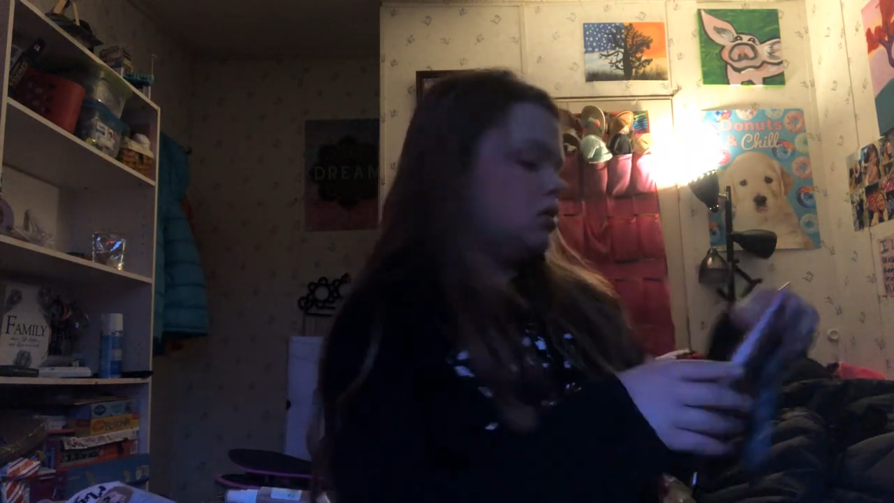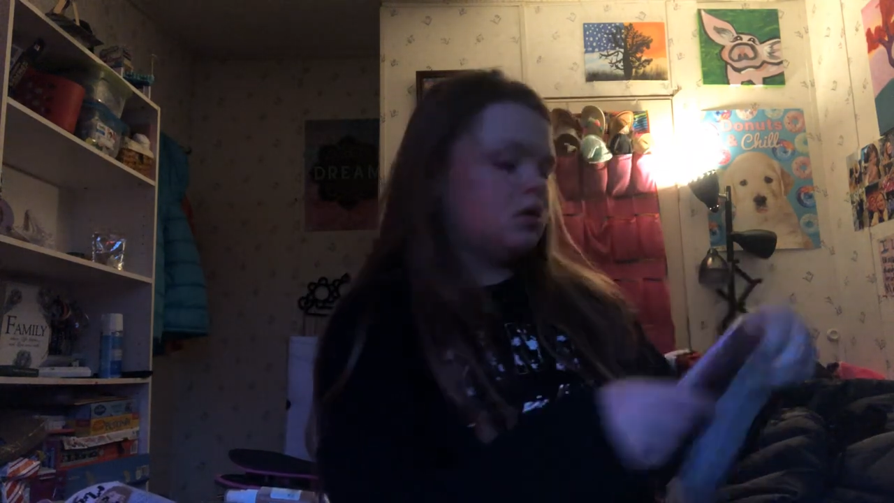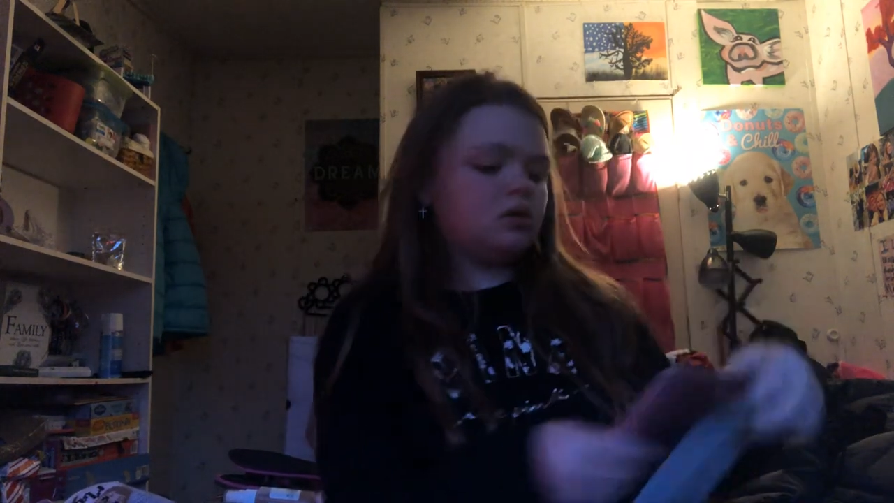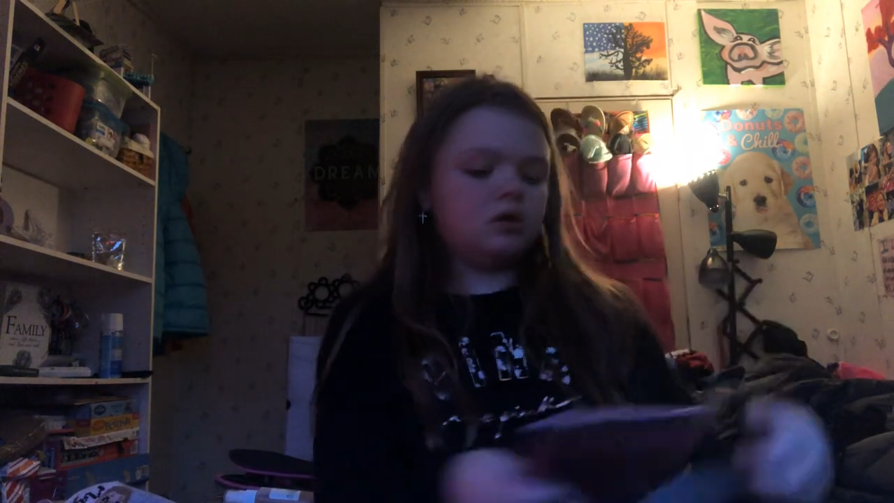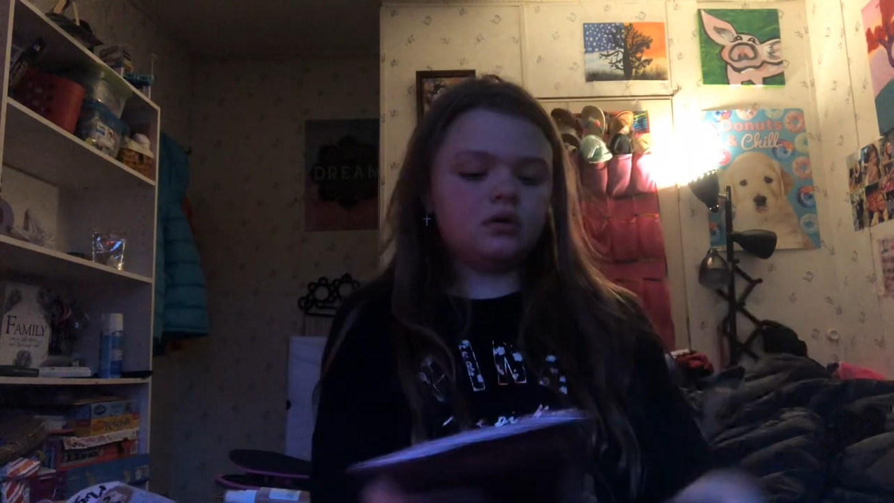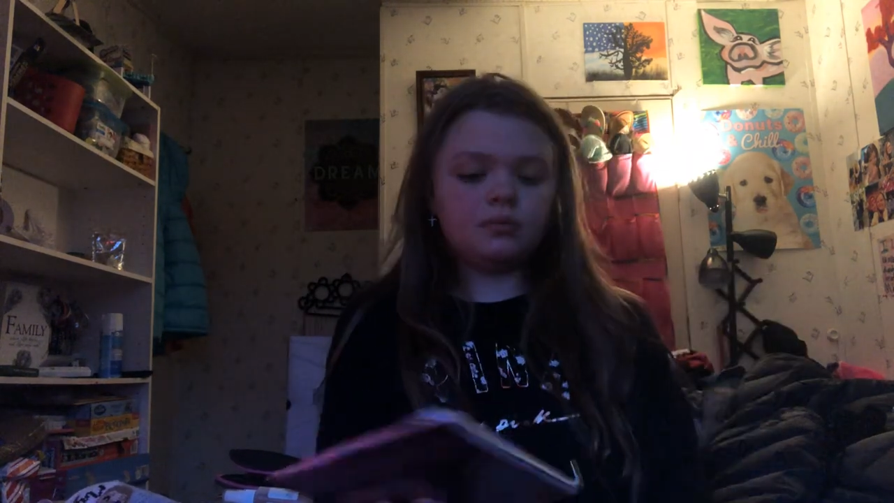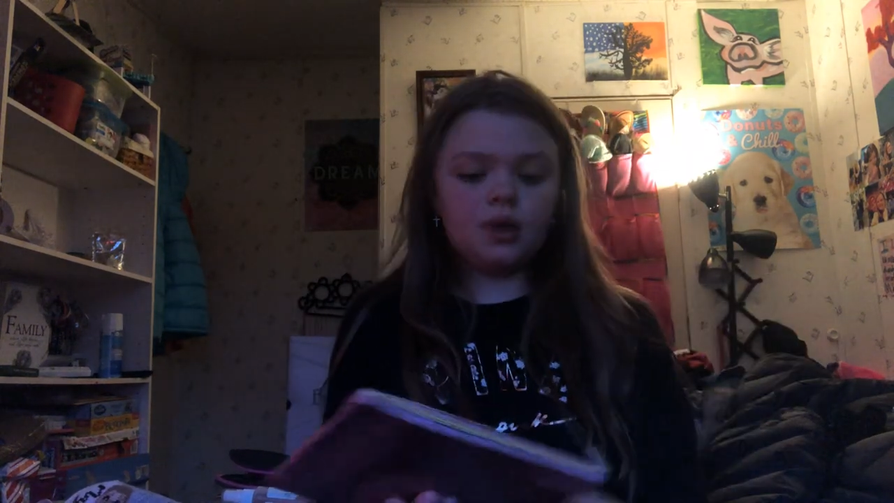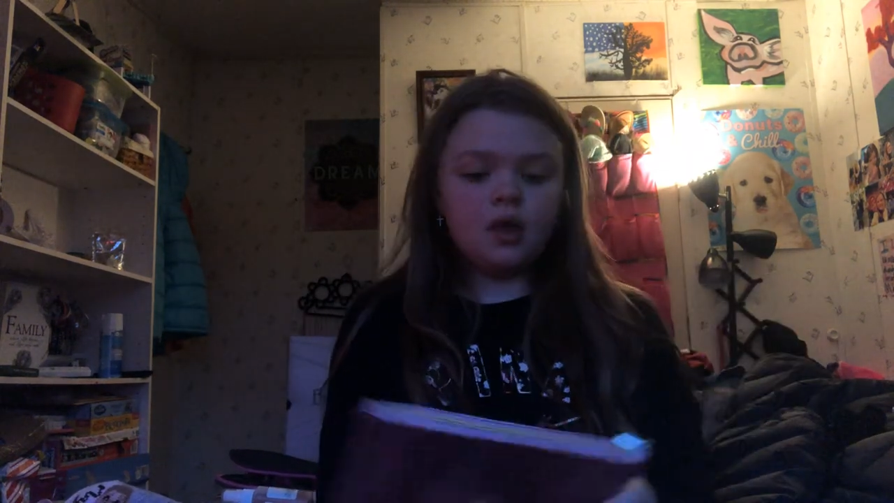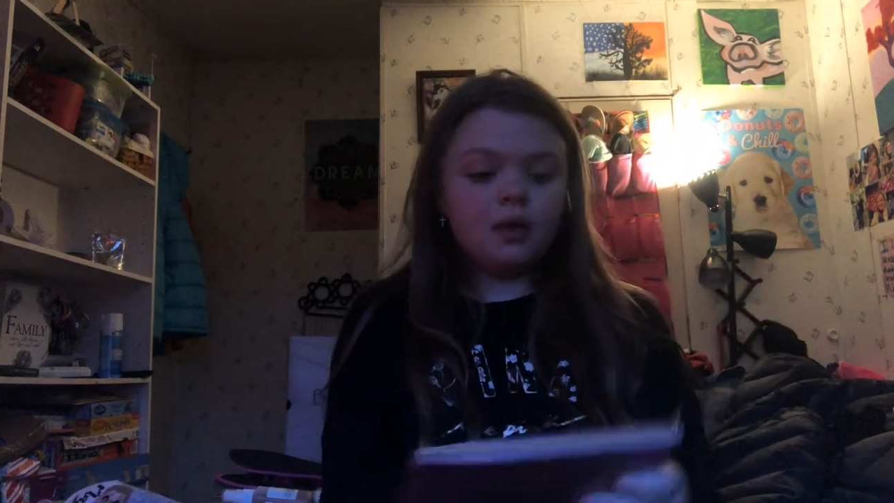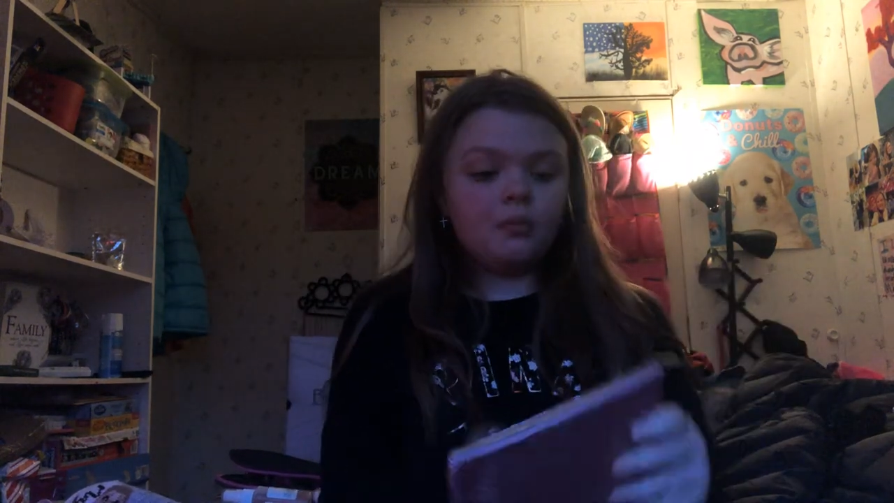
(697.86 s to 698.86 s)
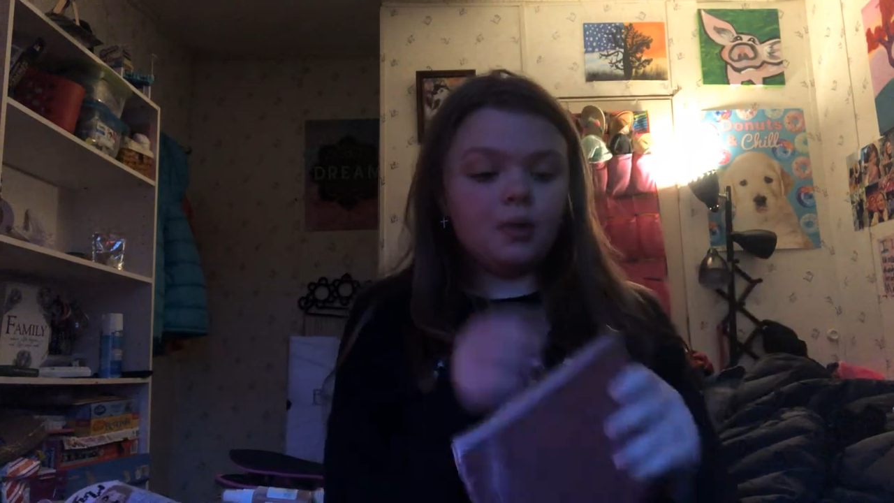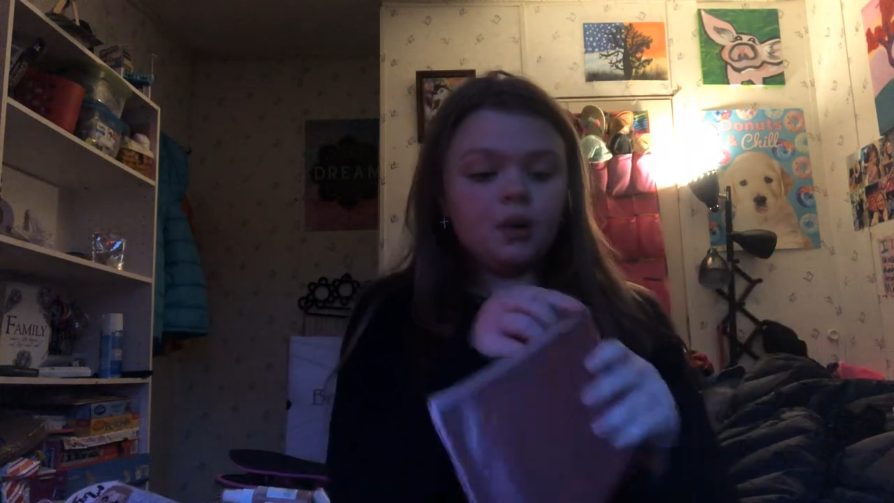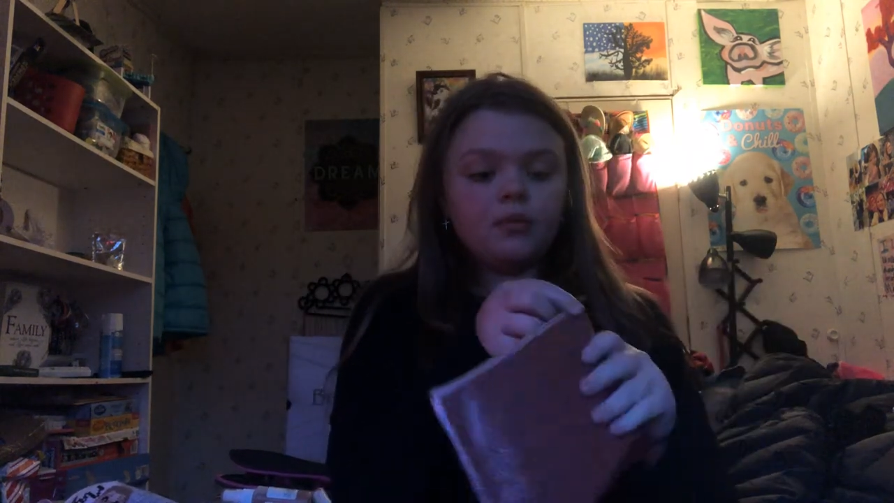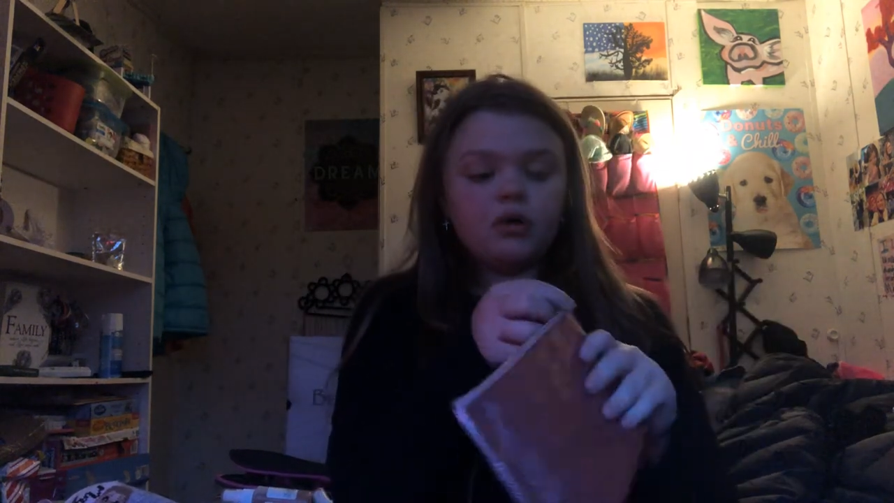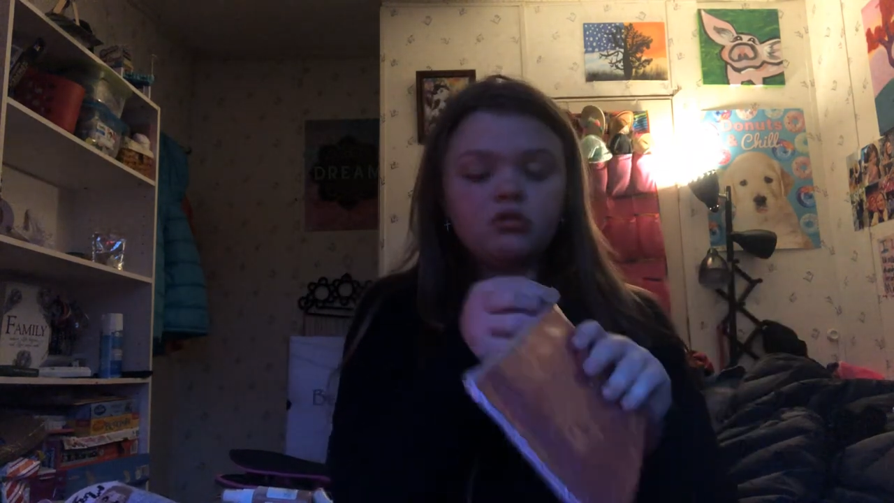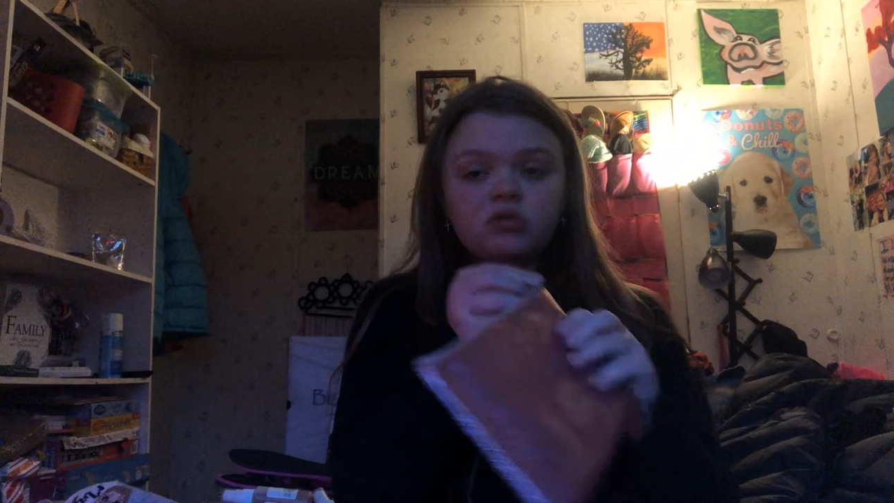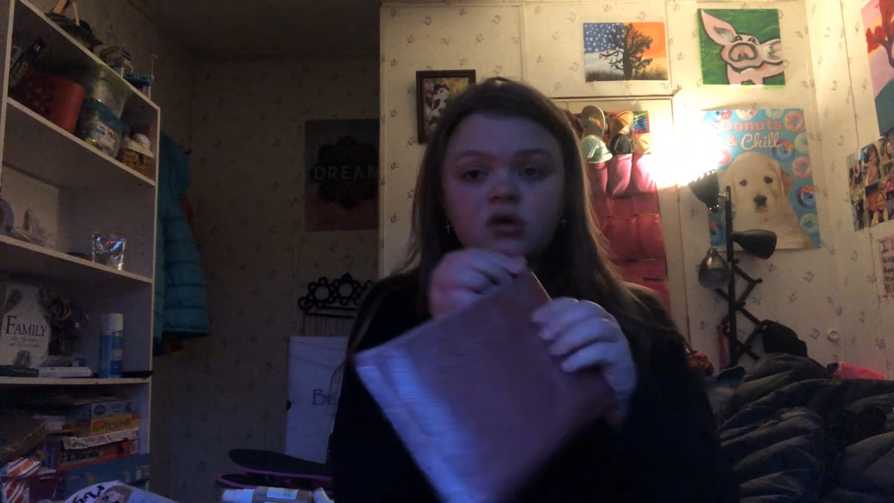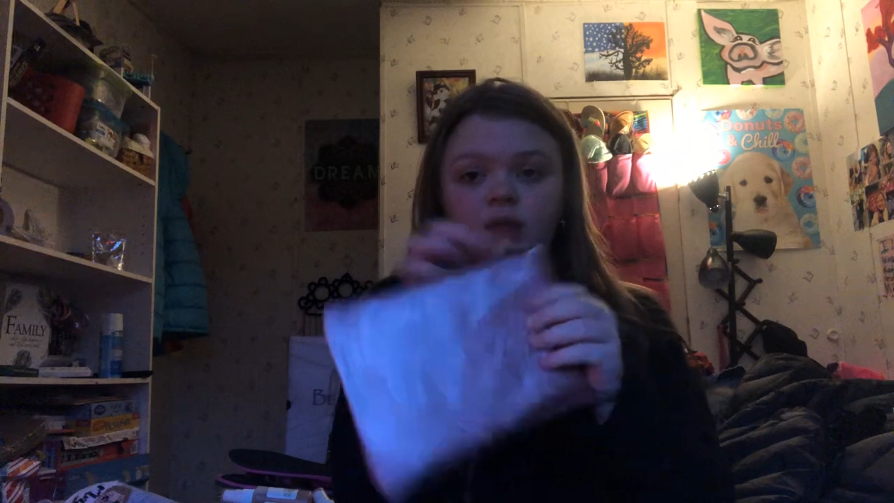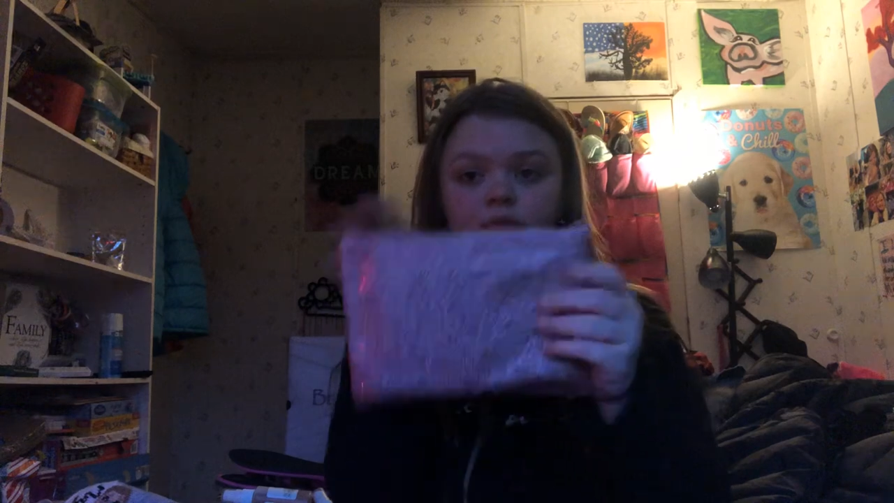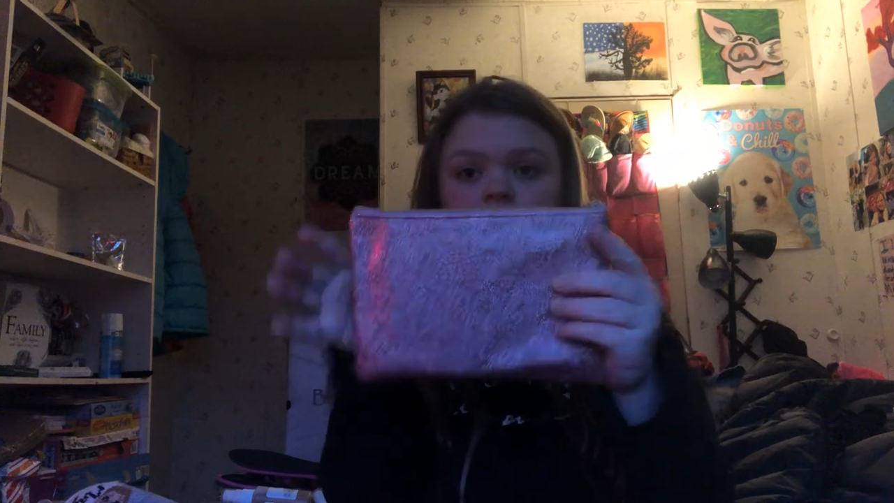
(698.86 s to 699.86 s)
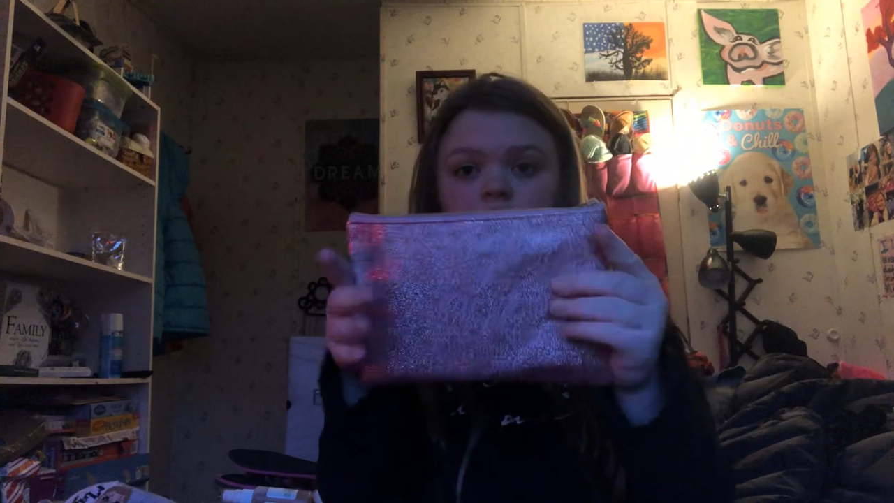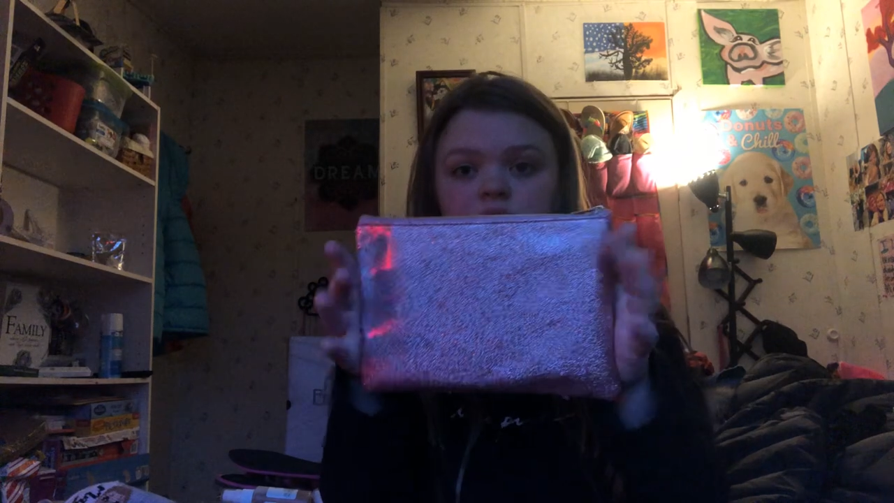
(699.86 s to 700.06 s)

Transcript: Um, my mom also got me